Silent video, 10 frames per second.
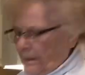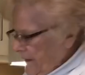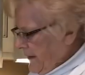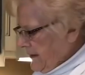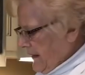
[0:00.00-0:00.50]

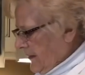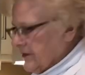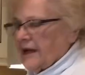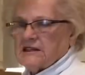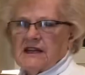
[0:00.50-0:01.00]
Now
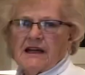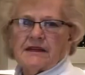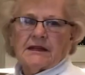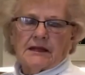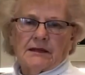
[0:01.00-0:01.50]
I take the
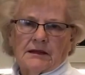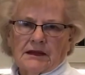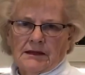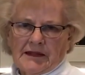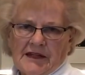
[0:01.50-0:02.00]

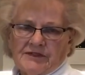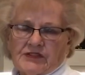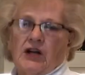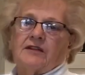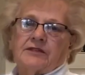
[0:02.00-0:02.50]
leaves
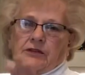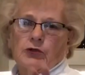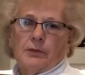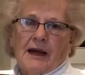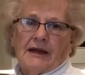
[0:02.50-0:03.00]
off little
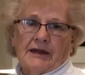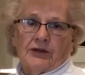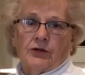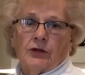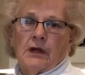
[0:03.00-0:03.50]
by
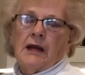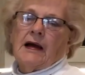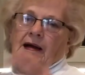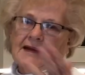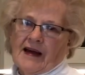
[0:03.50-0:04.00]
little.
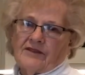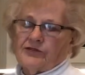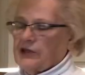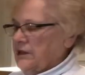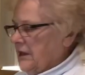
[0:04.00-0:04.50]
I cover
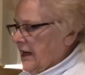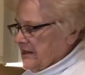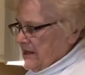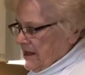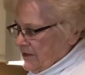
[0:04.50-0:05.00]
it, I
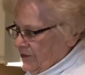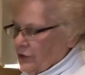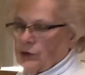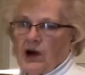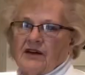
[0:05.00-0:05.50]
take a few
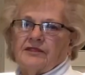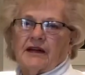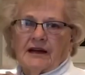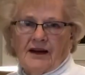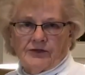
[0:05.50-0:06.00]
off, I
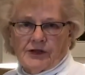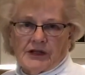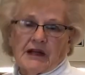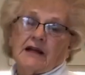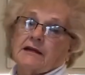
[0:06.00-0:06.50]
cover it
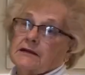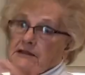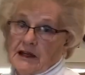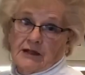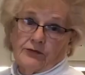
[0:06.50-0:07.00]
again, take a